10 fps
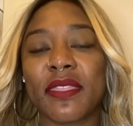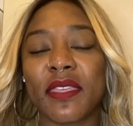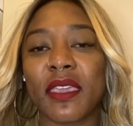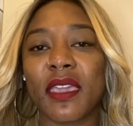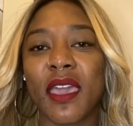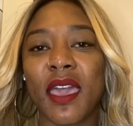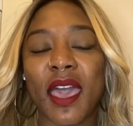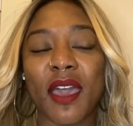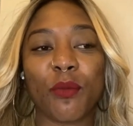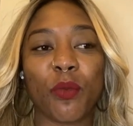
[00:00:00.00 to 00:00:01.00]
I think
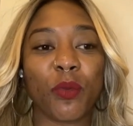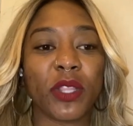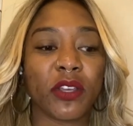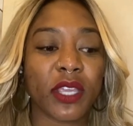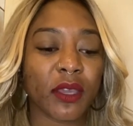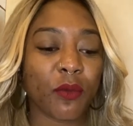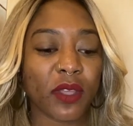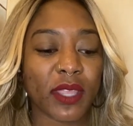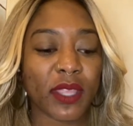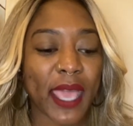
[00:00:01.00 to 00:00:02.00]
uh, when we look at
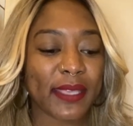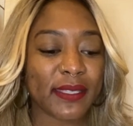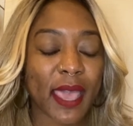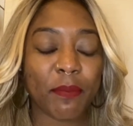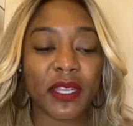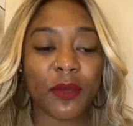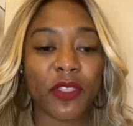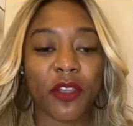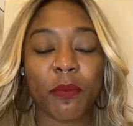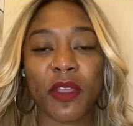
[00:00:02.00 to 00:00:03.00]
what ha- is happening
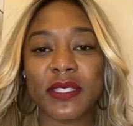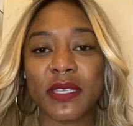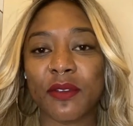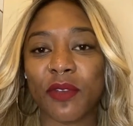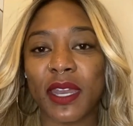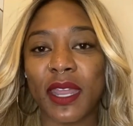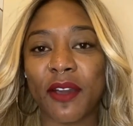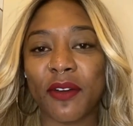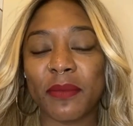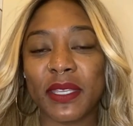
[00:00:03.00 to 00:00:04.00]
with our president right
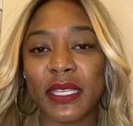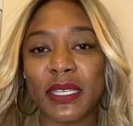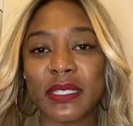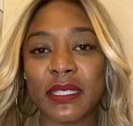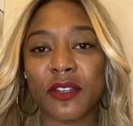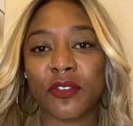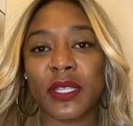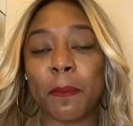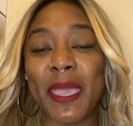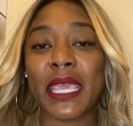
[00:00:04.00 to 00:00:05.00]
now, I mean, he is
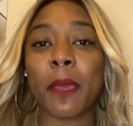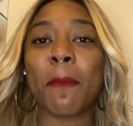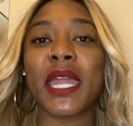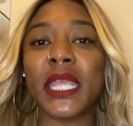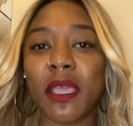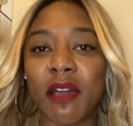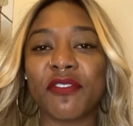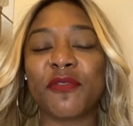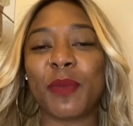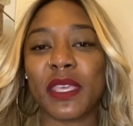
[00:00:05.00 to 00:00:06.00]
literally making money
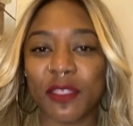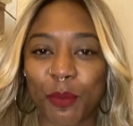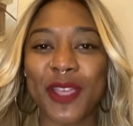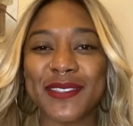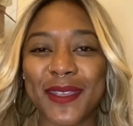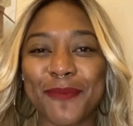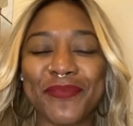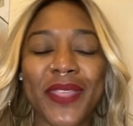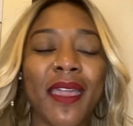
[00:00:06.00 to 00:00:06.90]
off of being the president.